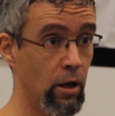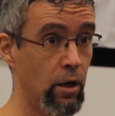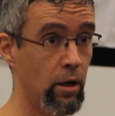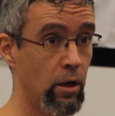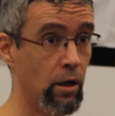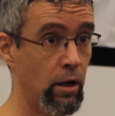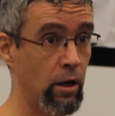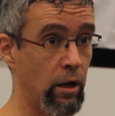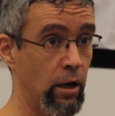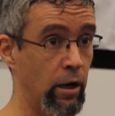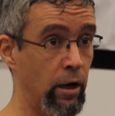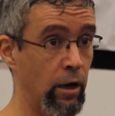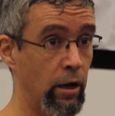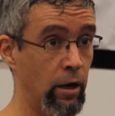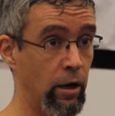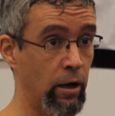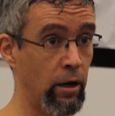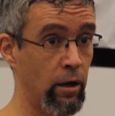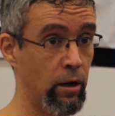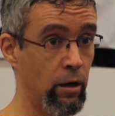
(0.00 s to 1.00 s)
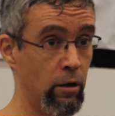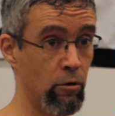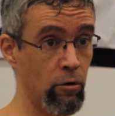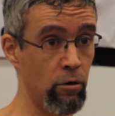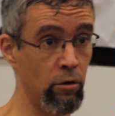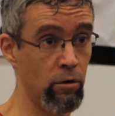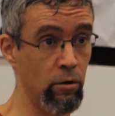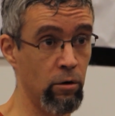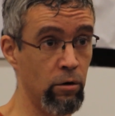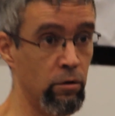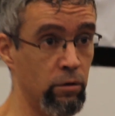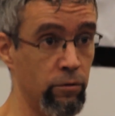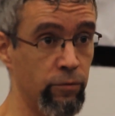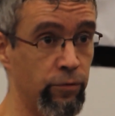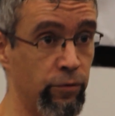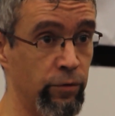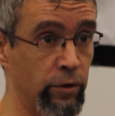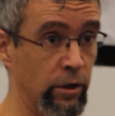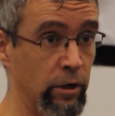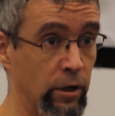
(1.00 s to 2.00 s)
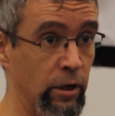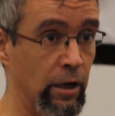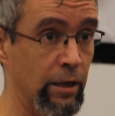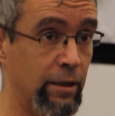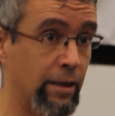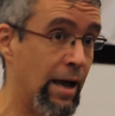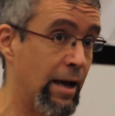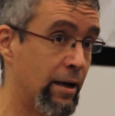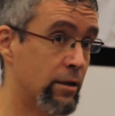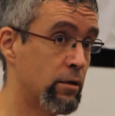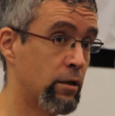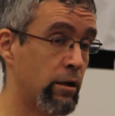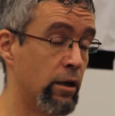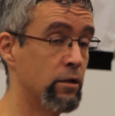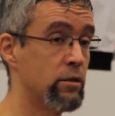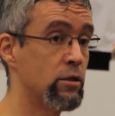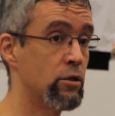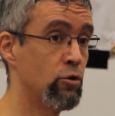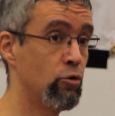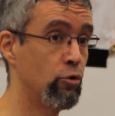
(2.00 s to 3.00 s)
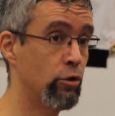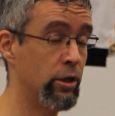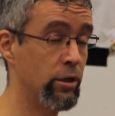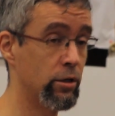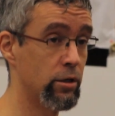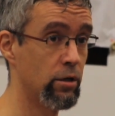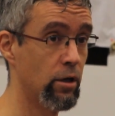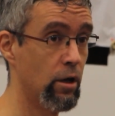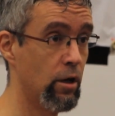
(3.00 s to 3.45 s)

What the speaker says: of attacks against students,